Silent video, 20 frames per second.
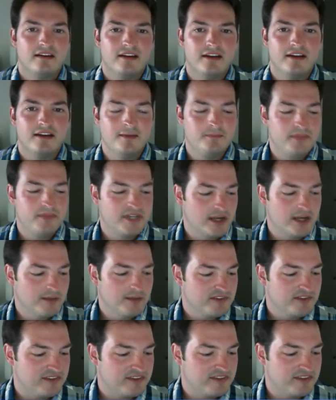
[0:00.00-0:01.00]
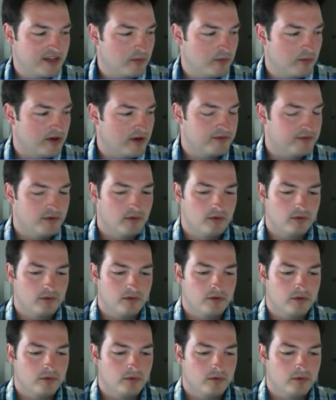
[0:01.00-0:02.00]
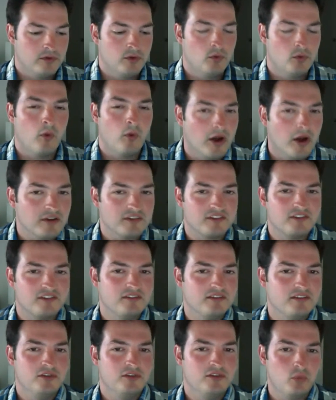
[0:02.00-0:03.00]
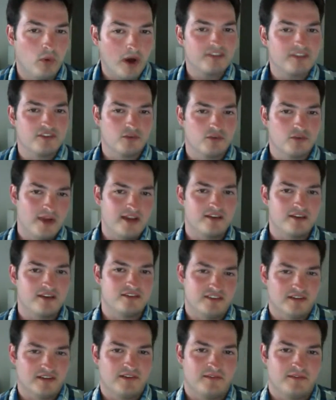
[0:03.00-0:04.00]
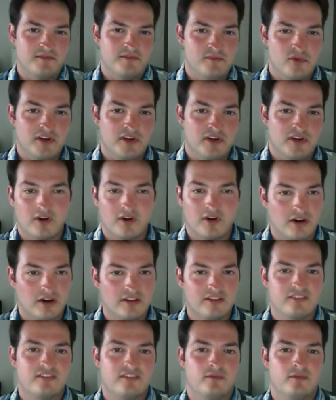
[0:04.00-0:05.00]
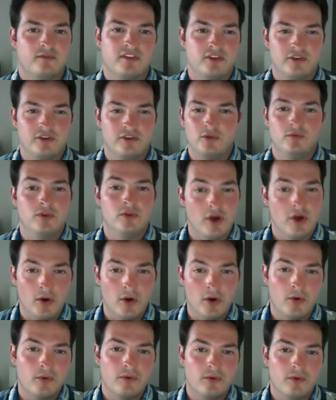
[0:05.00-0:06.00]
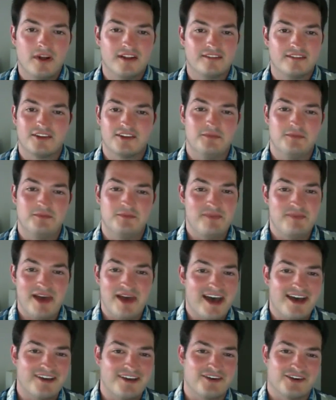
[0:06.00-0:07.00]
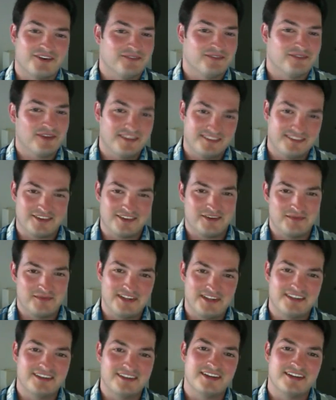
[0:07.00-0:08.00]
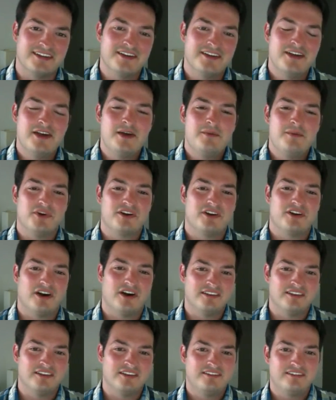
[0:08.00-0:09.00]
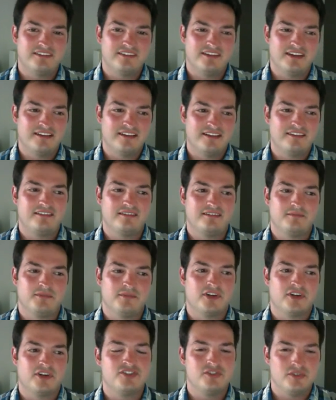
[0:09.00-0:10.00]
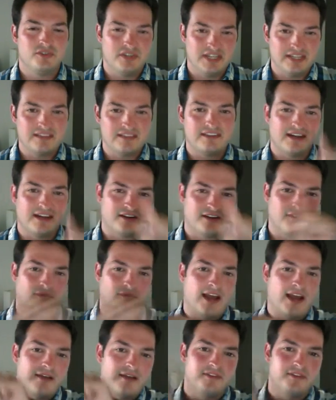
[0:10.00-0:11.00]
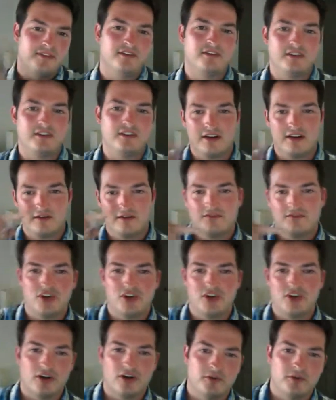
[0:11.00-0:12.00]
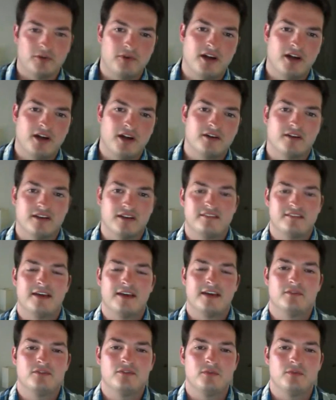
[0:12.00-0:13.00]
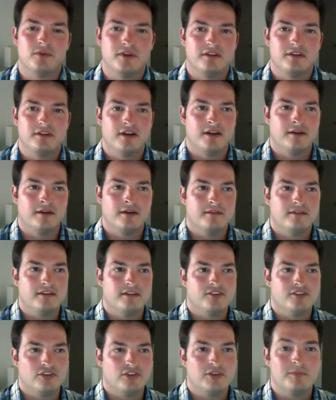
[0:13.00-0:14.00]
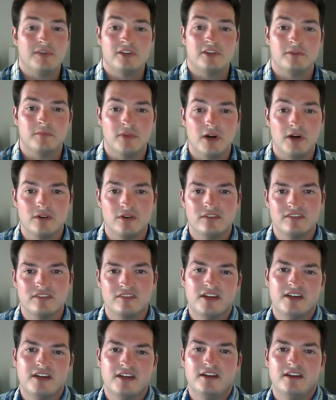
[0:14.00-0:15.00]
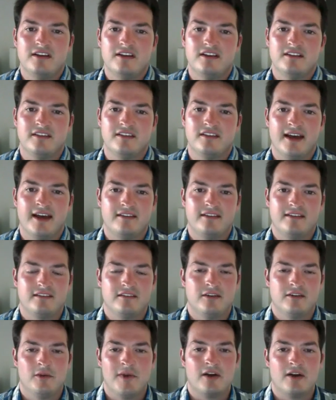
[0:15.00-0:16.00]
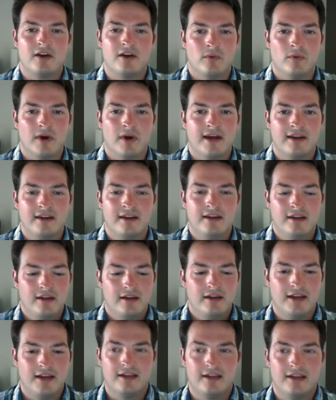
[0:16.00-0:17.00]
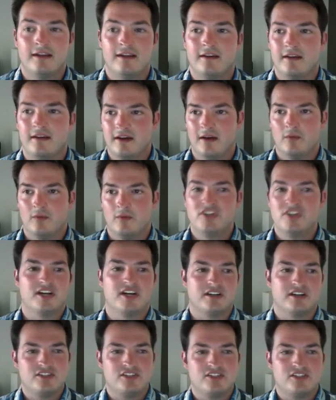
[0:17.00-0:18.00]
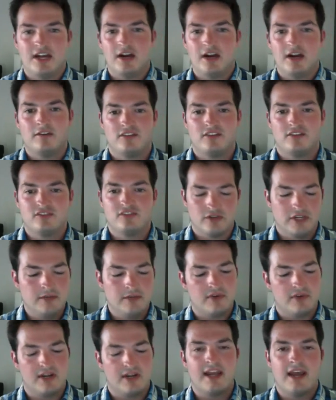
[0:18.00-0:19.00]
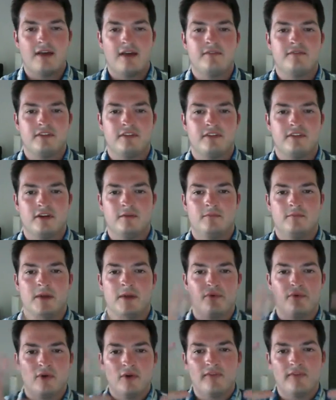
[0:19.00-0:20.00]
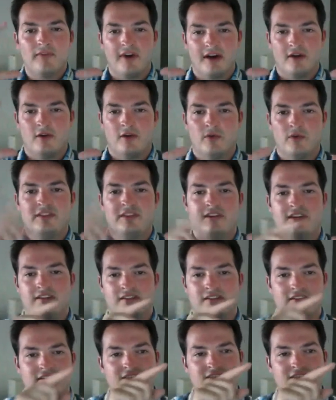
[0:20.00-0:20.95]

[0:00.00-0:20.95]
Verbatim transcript: It becomes a thing where if you you you want you want to weigh yourself every morning, regardless of whether you know it's going to be bad or it's going to be good, because it's because you get that graph and you can kind of chart your progress. That was what uh, intrigued me the most, is that no matter what, and and I, uh, I, wish I could share the screen, but I have the my profile on Withings.